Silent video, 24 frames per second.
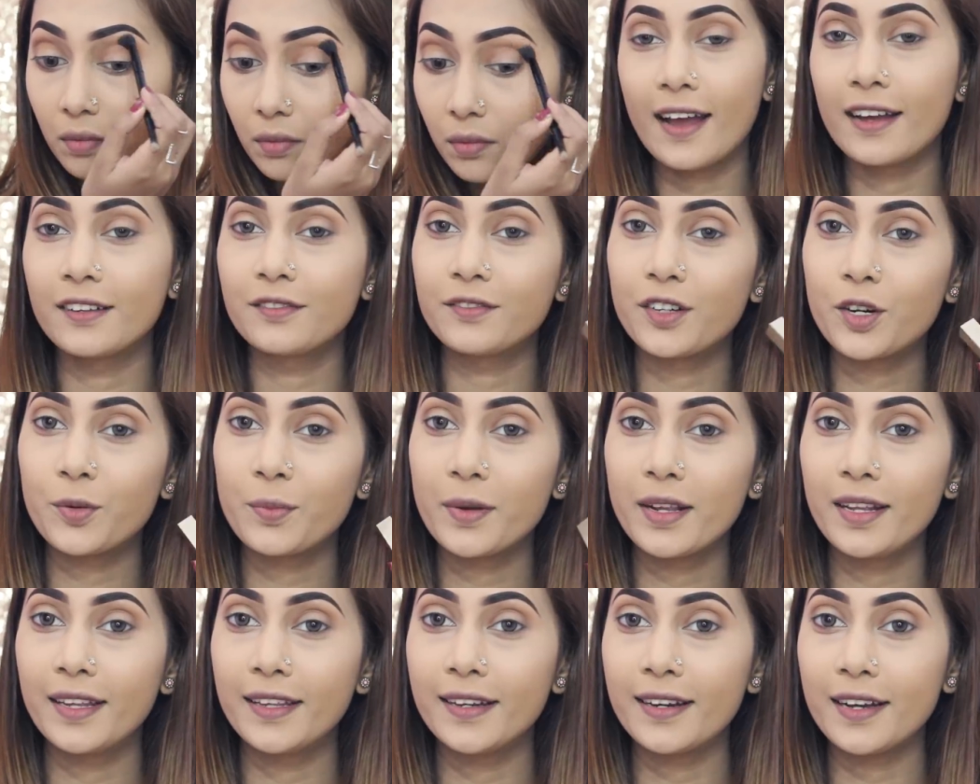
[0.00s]
And for
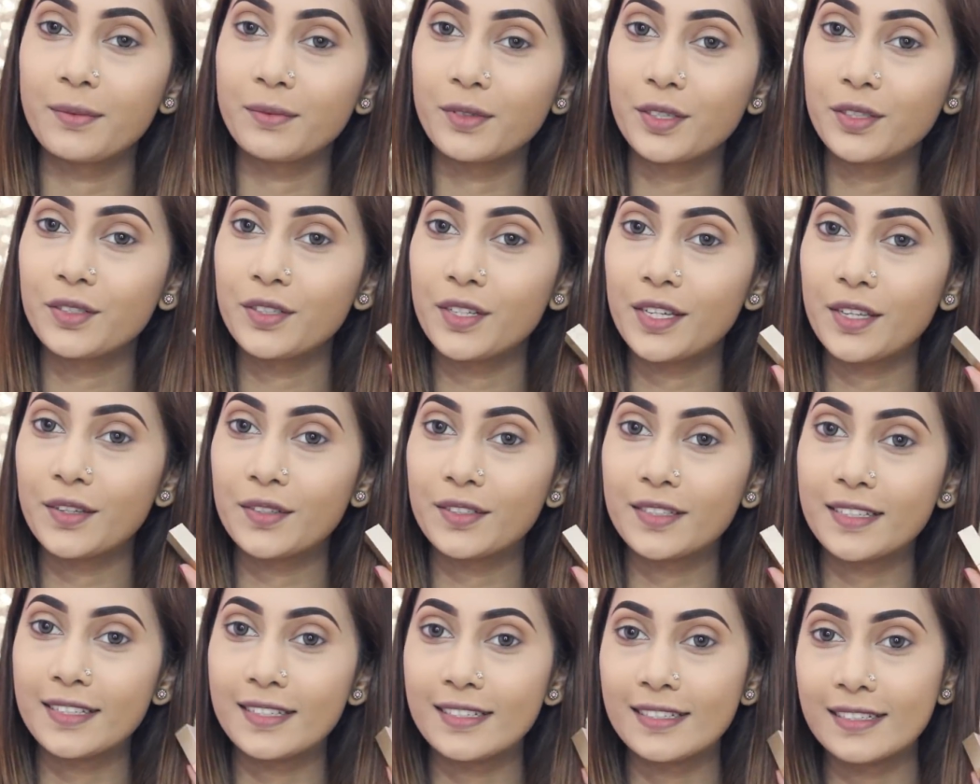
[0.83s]
my lid, I'm going to
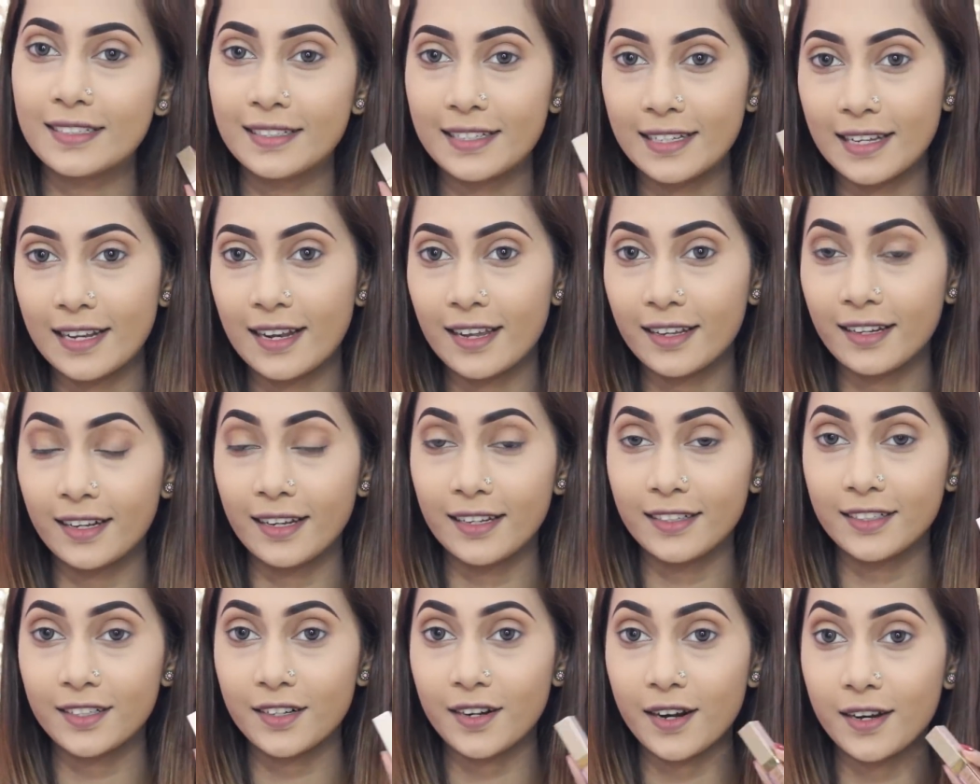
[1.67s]
use this Stila
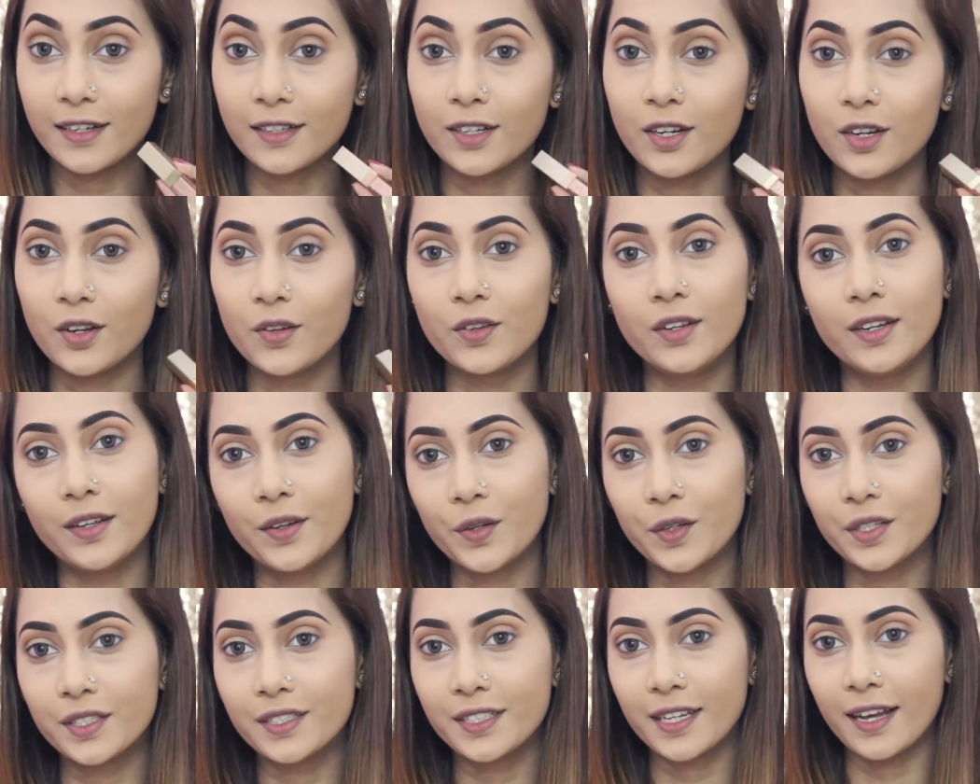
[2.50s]
Glitter and Glow
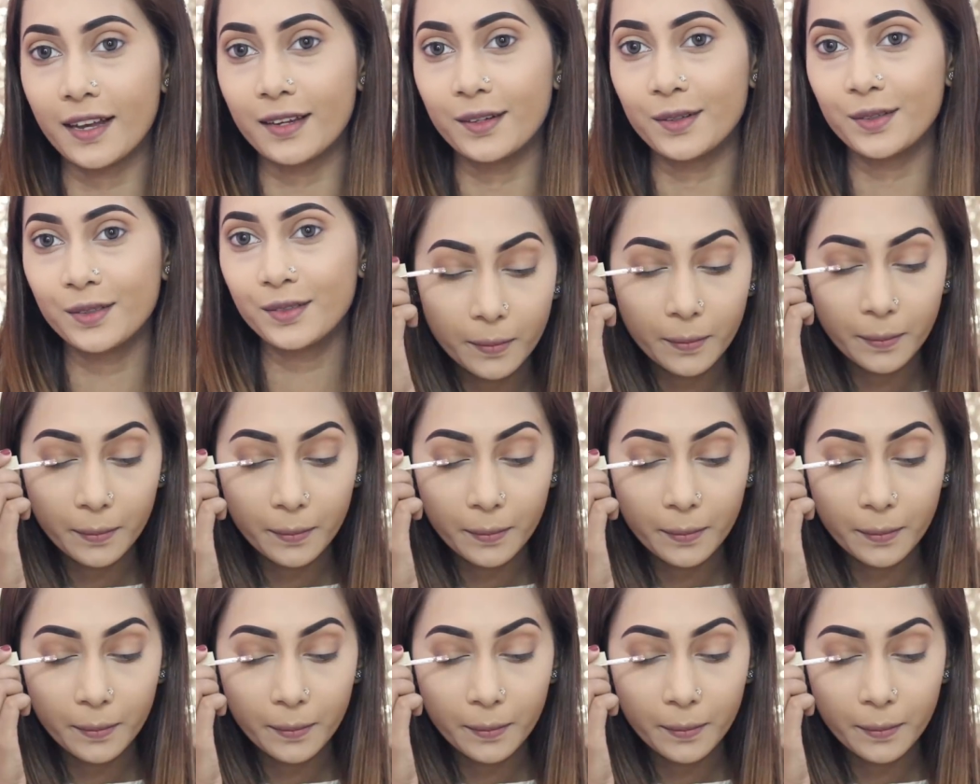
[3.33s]
Liquid Shadow.